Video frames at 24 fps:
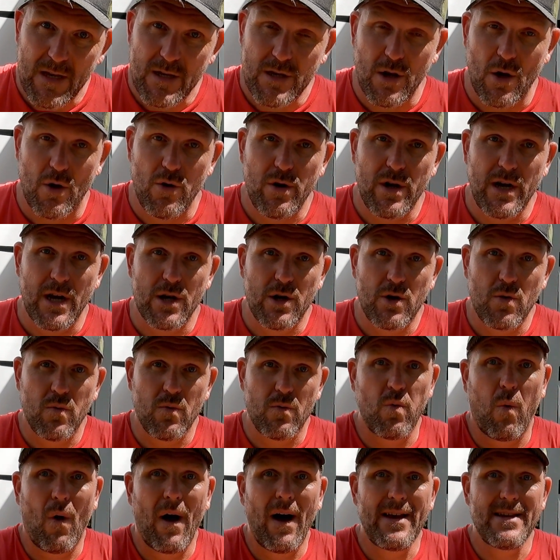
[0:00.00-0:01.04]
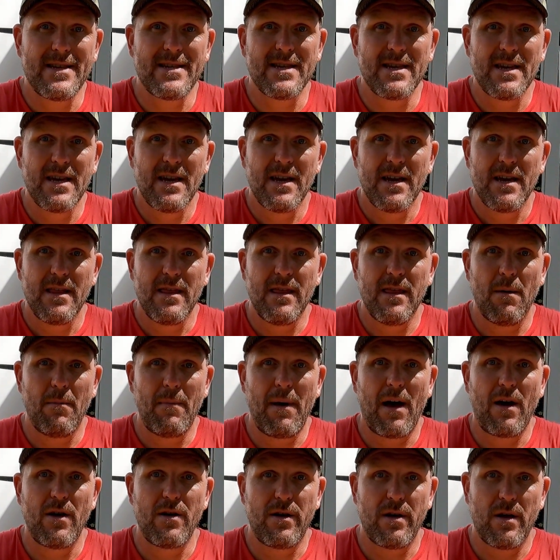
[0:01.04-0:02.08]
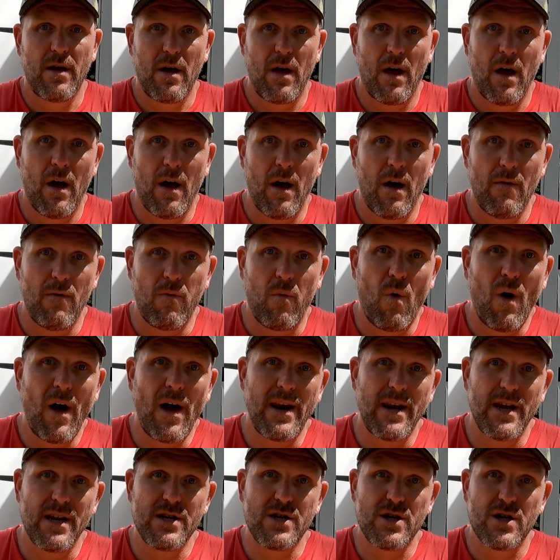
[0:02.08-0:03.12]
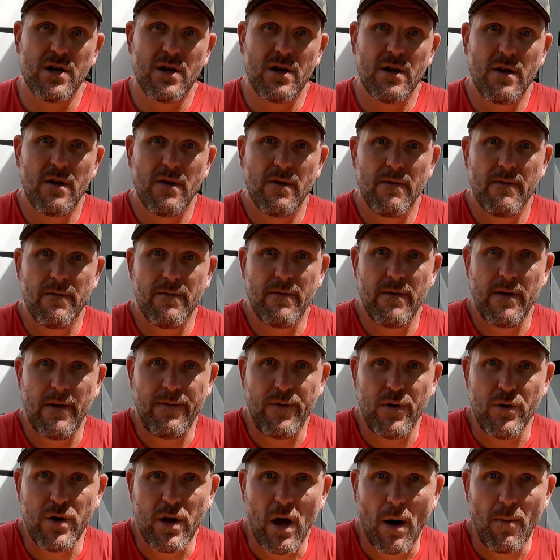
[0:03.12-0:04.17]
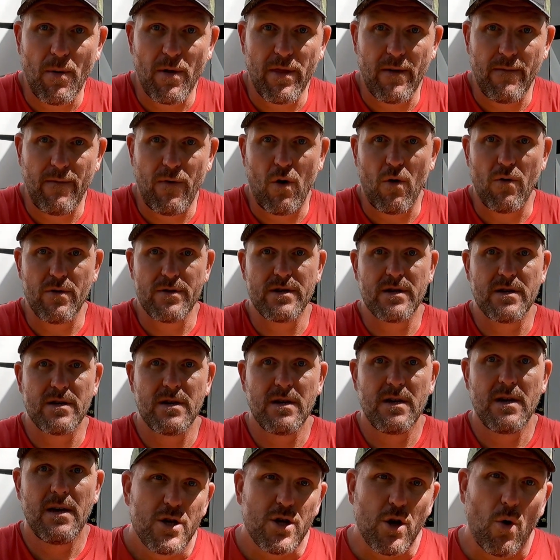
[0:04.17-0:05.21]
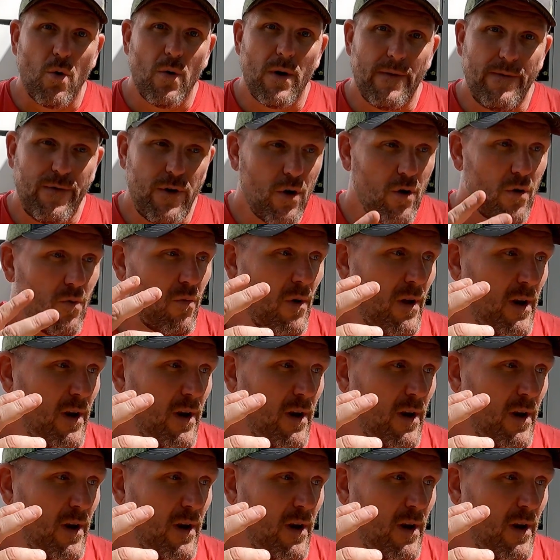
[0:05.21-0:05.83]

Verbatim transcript: So you get twice the amount of wattage if you double the volts. So if you're